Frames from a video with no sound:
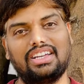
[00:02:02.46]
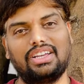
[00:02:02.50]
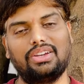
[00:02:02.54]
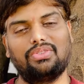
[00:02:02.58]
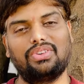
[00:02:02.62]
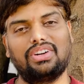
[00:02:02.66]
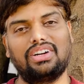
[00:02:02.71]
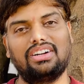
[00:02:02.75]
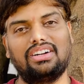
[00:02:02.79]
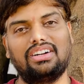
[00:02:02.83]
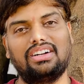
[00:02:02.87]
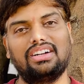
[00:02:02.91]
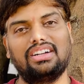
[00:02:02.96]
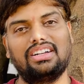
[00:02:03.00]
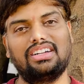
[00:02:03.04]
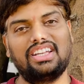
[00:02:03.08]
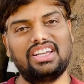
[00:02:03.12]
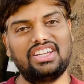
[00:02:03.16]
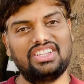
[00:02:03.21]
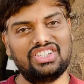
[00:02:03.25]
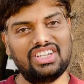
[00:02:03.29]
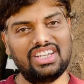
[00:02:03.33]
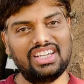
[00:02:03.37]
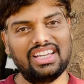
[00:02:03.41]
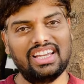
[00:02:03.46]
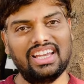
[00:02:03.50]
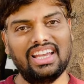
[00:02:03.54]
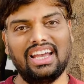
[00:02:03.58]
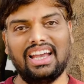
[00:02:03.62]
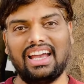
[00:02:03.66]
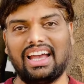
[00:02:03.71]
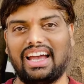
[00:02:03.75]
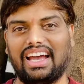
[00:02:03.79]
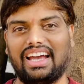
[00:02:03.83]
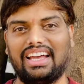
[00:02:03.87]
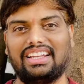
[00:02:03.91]
your teaching,
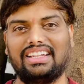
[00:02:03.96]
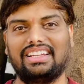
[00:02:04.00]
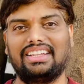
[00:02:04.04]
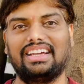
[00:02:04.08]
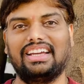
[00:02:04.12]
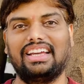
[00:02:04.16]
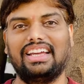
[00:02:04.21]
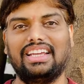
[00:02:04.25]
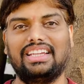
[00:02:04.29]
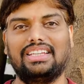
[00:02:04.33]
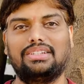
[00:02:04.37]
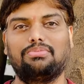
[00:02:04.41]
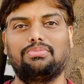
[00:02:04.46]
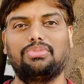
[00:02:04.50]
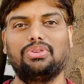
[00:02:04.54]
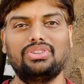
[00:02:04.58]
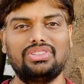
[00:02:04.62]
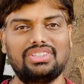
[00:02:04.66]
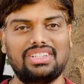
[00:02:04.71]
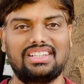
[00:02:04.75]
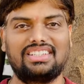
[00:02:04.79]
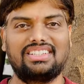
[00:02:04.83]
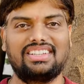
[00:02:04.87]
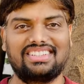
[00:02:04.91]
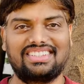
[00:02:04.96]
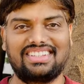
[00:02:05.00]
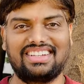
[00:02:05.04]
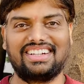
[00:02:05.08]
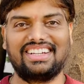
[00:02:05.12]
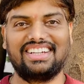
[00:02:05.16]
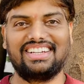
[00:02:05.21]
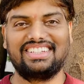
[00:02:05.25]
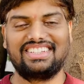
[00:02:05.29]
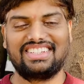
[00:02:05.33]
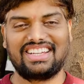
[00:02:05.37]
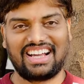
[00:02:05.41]
and it poses a
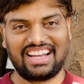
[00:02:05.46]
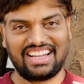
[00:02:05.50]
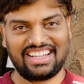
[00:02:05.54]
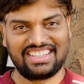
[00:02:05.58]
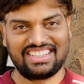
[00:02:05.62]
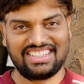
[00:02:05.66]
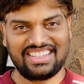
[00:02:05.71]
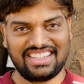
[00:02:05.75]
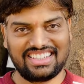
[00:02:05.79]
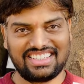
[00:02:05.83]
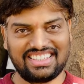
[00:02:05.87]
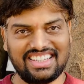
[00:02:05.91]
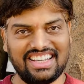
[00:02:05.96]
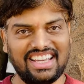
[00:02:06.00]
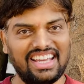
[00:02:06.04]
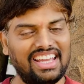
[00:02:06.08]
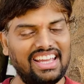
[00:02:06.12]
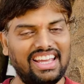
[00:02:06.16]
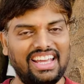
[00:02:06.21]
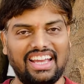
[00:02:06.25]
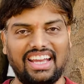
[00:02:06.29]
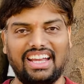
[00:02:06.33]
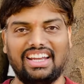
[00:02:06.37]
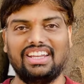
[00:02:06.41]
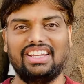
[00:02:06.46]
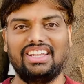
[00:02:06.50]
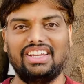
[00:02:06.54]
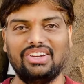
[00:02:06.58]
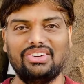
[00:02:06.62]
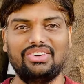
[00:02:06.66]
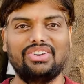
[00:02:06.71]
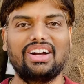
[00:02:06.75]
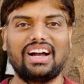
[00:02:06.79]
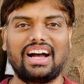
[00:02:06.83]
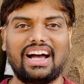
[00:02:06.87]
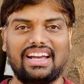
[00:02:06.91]
certain challenges, and
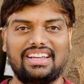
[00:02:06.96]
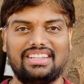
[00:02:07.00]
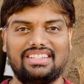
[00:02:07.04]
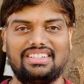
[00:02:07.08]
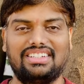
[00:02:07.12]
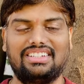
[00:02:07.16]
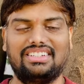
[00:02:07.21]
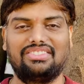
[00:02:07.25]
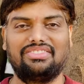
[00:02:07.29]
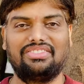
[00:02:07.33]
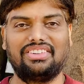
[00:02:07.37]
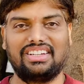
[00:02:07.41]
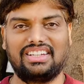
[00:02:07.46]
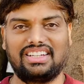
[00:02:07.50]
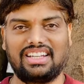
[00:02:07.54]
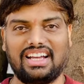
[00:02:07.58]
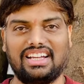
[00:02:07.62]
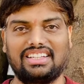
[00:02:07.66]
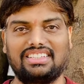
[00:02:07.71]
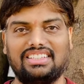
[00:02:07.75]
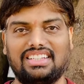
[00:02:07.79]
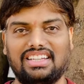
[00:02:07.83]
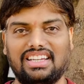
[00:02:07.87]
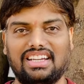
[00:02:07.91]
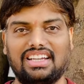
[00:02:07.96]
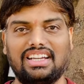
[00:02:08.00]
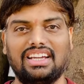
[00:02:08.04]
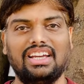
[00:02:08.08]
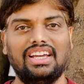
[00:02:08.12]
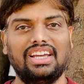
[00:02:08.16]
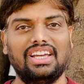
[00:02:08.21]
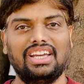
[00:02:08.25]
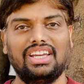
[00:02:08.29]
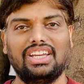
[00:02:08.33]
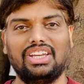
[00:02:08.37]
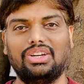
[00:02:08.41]
you guys are fantastic.
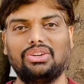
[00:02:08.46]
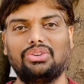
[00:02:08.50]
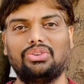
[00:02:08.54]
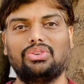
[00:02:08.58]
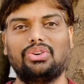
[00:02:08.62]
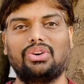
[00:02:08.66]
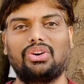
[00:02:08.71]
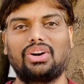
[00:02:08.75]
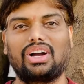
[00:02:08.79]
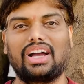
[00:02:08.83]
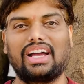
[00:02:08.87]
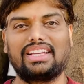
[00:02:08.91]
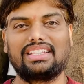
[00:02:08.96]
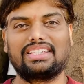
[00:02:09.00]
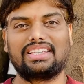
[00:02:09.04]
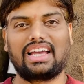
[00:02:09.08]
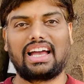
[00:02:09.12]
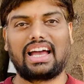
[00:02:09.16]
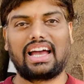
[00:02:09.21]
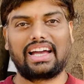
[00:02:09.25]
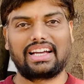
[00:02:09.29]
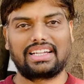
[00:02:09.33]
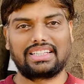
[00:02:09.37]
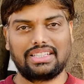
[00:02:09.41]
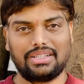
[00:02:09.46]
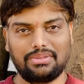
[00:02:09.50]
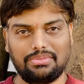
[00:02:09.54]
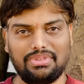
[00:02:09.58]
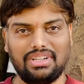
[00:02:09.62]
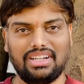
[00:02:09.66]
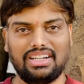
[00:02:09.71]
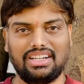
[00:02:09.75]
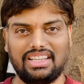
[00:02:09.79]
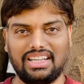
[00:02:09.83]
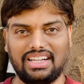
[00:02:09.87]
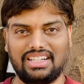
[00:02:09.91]
You guys
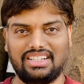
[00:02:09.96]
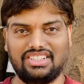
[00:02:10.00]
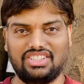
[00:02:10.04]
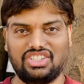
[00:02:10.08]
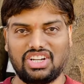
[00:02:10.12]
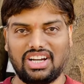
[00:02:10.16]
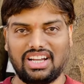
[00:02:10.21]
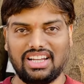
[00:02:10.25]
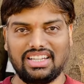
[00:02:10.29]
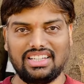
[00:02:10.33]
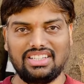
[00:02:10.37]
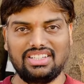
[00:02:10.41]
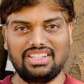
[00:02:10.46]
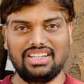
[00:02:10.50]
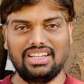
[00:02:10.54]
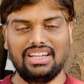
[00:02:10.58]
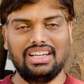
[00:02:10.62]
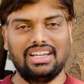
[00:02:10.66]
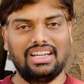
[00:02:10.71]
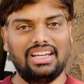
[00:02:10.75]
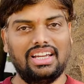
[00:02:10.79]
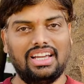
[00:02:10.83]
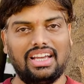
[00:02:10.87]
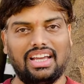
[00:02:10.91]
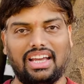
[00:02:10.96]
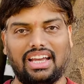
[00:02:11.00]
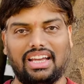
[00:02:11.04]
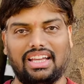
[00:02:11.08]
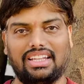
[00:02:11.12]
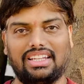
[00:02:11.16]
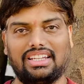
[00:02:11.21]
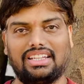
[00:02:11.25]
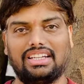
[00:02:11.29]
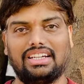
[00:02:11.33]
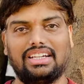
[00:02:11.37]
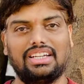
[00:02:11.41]
accepted that challenge,
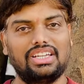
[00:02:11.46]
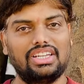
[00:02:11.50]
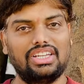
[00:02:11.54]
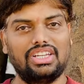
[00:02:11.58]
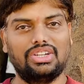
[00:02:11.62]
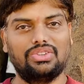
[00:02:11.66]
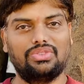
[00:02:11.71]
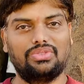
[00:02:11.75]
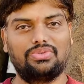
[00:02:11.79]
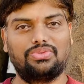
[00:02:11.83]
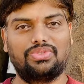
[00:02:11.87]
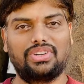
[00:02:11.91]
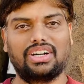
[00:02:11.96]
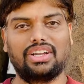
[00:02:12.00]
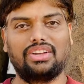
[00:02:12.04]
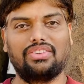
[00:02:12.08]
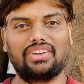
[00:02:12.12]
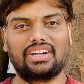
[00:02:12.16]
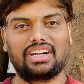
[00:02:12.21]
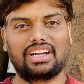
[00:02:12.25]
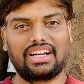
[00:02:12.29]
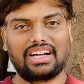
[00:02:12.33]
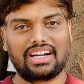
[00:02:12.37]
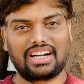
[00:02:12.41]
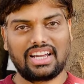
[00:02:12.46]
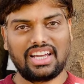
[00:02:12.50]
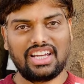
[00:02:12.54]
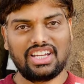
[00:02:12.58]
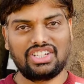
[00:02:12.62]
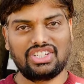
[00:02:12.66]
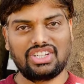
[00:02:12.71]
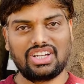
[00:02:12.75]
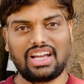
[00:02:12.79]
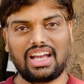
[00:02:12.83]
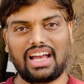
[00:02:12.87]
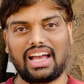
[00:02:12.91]
and you, for your
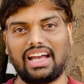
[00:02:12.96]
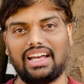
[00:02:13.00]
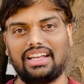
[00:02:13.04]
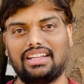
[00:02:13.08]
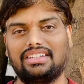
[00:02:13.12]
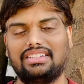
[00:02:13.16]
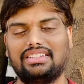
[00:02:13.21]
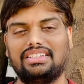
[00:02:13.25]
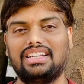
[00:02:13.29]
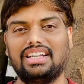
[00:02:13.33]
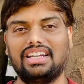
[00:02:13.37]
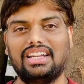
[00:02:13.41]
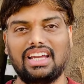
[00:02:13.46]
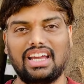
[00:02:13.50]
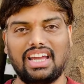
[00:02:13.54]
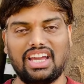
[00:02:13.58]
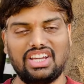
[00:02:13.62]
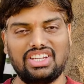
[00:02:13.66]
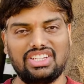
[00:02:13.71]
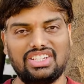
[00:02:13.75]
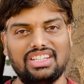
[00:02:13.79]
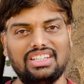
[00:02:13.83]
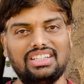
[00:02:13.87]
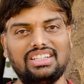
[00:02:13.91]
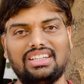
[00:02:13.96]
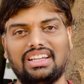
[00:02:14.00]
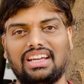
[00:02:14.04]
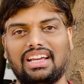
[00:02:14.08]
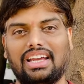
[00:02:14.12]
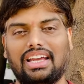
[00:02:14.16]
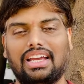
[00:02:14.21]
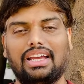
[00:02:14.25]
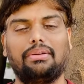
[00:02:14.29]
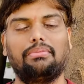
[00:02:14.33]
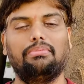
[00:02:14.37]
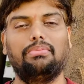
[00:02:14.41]
courage and dedication,
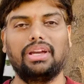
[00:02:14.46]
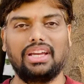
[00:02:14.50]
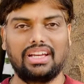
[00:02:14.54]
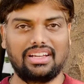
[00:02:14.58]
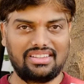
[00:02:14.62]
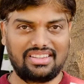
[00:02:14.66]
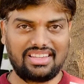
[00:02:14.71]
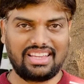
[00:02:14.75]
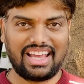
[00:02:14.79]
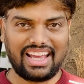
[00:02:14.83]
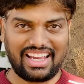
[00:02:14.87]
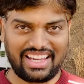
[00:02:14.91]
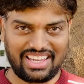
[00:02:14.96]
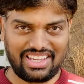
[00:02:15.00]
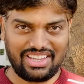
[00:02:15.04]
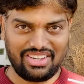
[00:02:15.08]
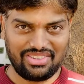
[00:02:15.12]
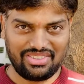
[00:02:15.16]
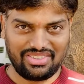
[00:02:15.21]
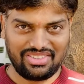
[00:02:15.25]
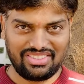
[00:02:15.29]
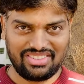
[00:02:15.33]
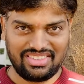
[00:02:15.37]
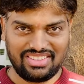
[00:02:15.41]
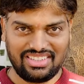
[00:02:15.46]
a big thank you.